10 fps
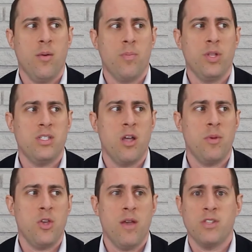Please tell
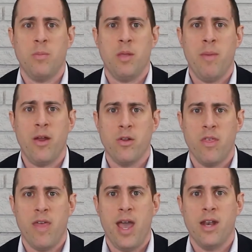me you have something better
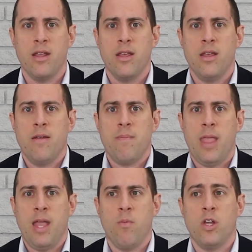than that.
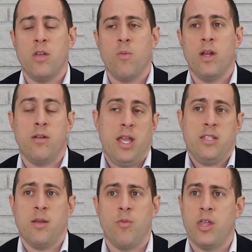And what ends
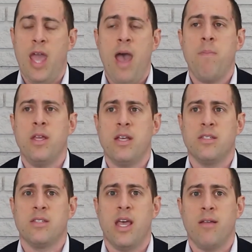up really happening
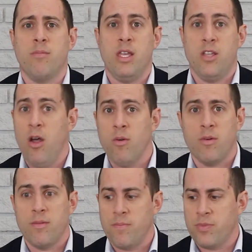is they don't.
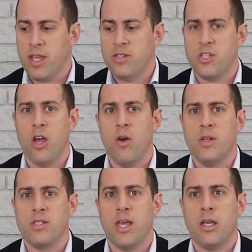And so
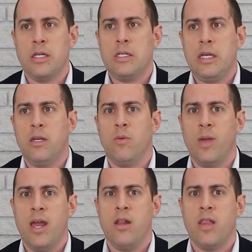it's okay, we
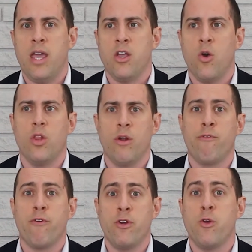got to go a little
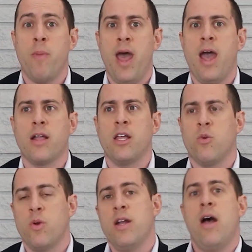further back.
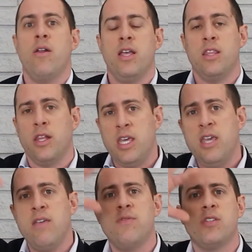We're out in the
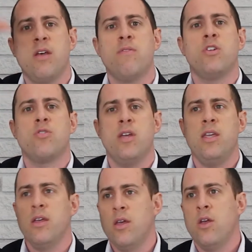leaves of the
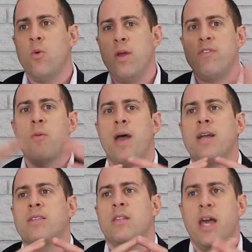tree. We have to go
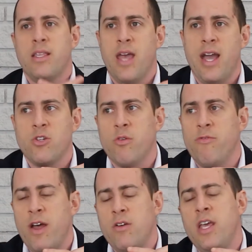back to the actual
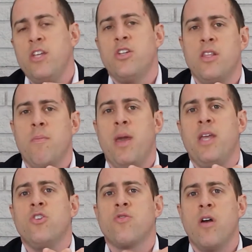foundation and the
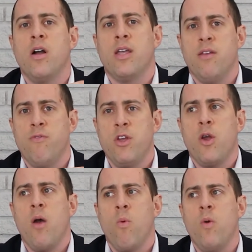main trunk and figure
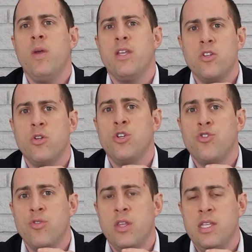out what we can do to
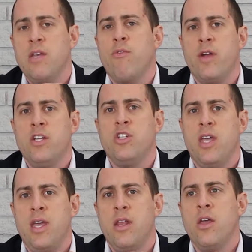truly
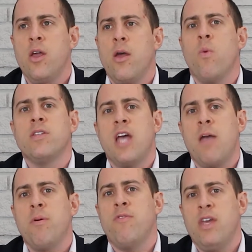differentiate. What
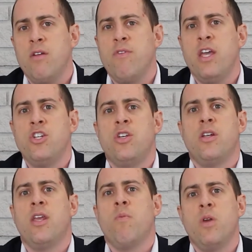type of
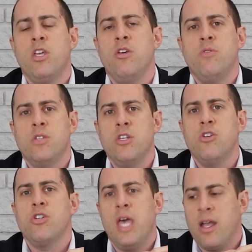innovation can we use? And
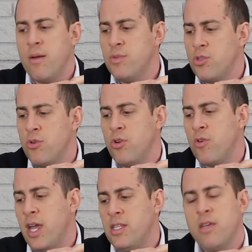usually that comes through
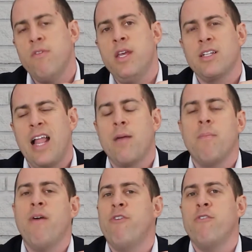creativity,
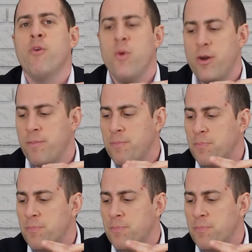my favorite word.